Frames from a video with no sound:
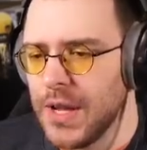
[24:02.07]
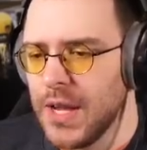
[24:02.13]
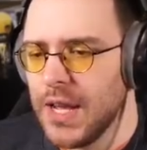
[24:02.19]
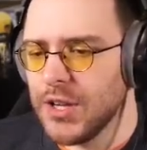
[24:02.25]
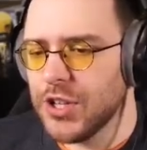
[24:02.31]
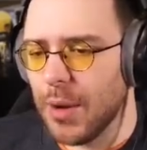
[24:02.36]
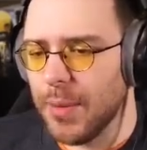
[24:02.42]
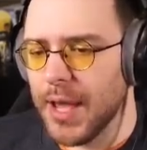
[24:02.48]

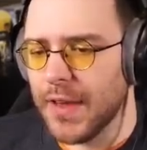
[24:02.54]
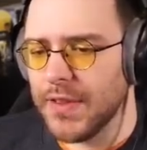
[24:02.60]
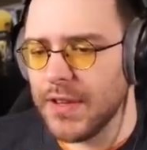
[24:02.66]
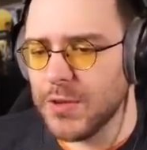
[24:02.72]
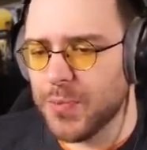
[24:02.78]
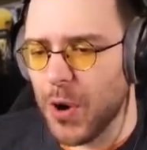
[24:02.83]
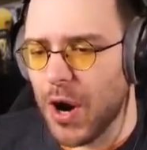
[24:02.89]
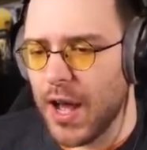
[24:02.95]
Shelby got these
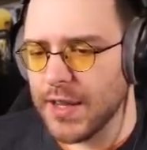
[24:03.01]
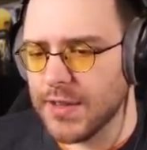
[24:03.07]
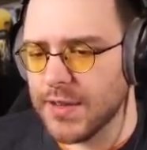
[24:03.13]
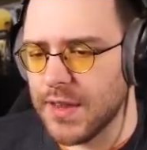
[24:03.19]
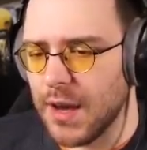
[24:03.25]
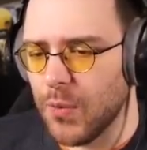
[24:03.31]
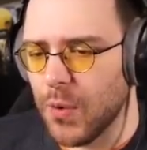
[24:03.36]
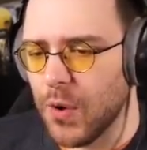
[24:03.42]
brats
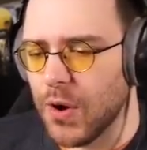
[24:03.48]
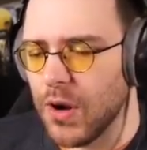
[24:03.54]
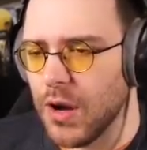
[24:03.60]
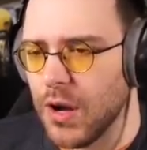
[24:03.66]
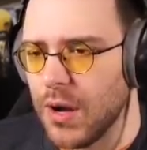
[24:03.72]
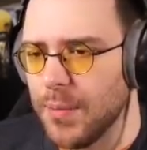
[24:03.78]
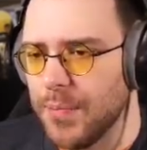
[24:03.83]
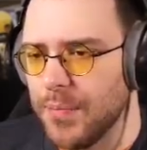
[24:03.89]
that
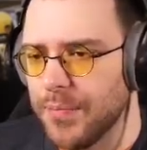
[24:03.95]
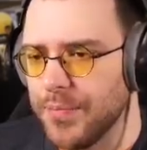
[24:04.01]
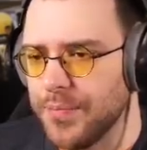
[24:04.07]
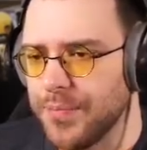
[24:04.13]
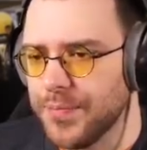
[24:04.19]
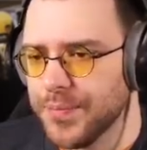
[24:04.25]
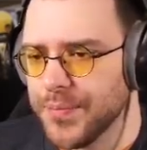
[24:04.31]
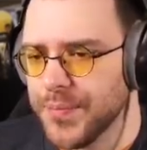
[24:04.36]
were,
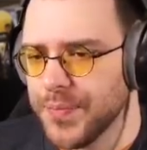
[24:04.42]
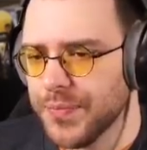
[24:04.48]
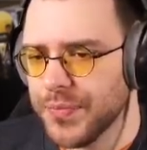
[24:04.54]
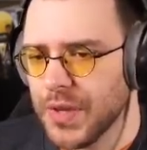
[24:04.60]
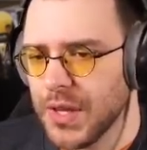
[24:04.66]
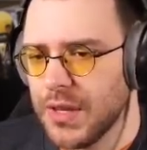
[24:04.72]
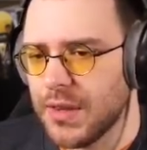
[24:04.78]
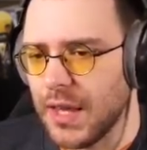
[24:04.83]

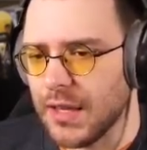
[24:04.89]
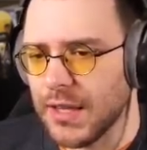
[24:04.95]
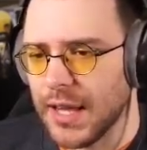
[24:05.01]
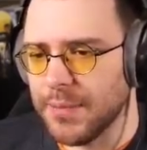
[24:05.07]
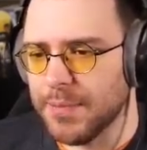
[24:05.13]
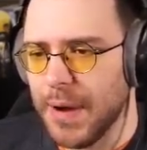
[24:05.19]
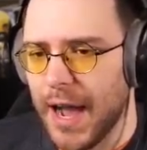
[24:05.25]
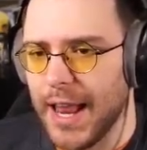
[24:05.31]
they had
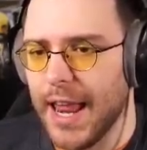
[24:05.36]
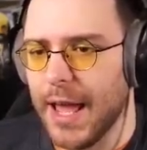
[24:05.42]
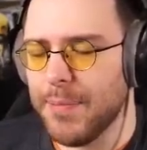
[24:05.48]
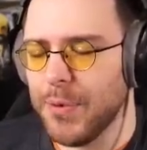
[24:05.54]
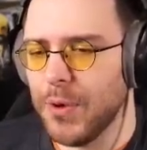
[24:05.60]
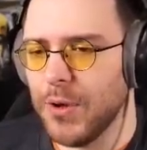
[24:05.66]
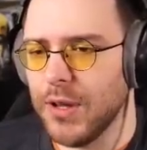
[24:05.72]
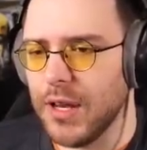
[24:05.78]
like
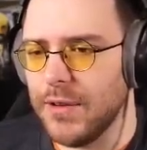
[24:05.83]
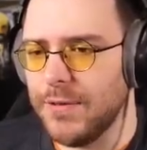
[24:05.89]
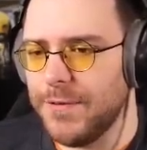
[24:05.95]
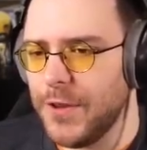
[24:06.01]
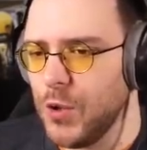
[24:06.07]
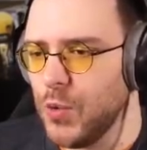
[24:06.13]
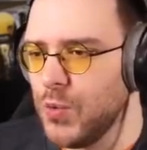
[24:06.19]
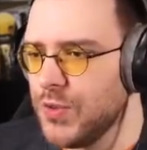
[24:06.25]
pineapple
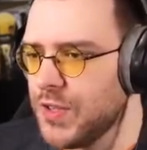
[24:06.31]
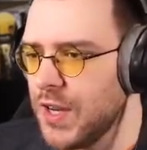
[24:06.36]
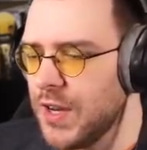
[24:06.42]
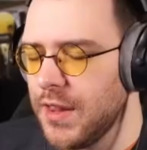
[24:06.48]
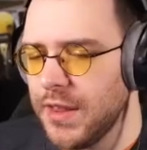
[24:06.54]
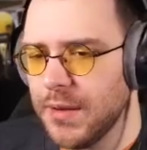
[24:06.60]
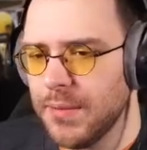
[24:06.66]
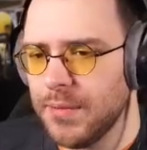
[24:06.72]
infused into
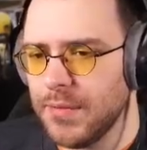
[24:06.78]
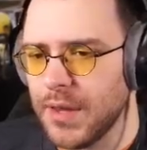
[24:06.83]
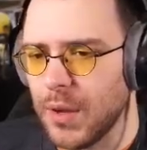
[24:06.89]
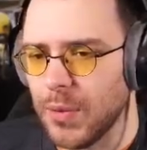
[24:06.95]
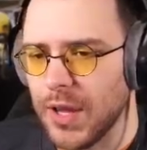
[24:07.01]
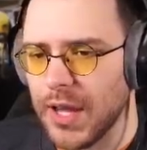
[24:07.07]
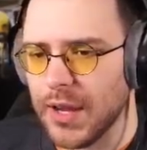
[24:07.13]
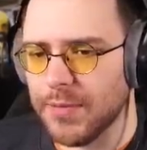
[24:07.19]
them. They were
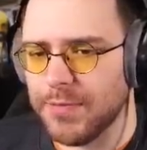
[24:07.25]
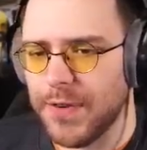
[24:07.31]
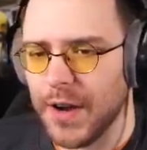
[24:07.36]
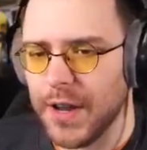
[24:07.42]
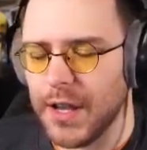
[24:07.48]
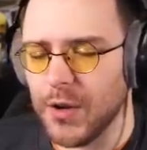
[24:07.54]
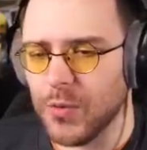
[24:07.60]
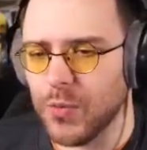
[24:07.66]
like
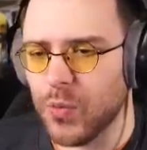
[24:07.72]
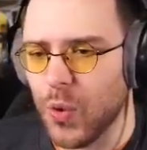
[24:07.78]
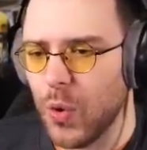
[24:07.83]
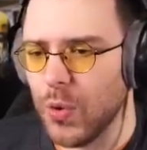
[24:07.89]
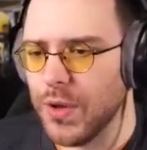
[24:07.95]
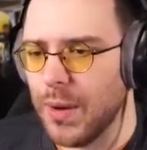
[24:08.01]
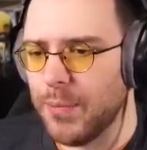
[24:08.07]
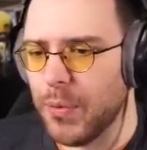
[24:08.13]
fucking
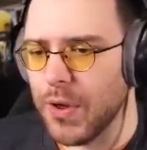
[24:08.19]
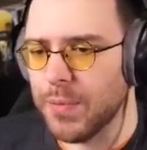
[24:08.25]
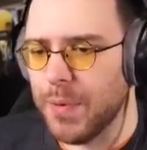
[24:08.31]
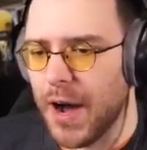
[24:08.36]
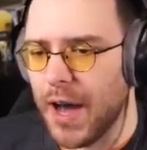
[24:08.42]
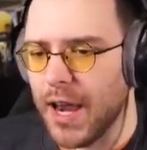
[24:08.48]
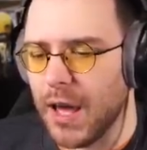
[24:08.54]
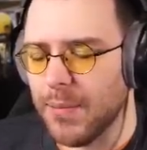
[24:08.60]
rolled up with
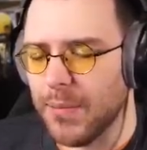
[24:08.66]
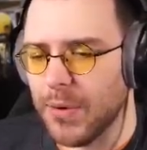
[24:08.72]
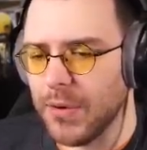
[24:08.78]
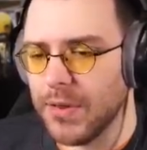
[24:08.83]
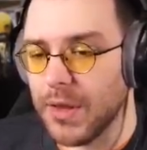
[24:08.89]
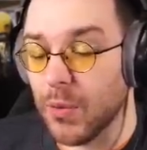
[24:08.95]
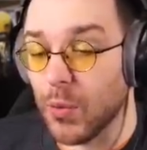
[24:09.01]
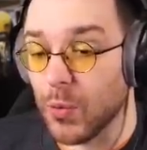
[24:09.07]
pineapple.
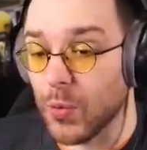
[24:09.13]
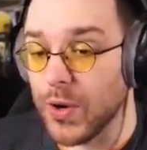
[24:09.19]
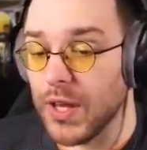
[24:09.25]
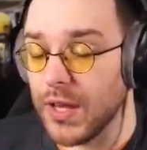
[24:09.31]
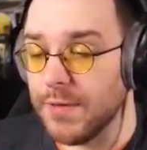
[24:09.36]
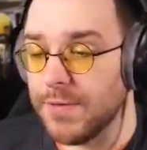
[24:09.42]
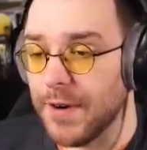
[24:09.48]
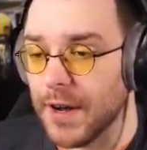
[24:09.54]
They were
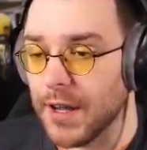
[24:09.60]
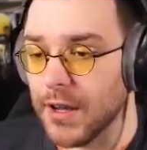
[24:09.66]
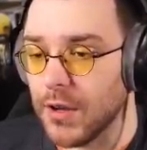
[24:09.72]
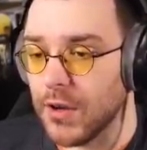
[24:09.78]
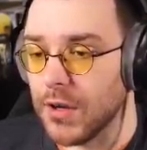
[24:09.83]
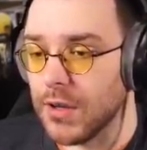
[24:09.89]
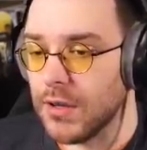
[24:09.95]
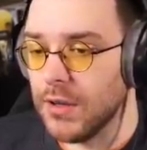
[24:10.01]
really fucking
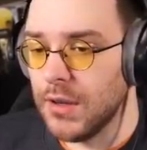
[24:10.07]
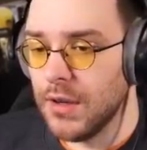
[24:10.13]
good.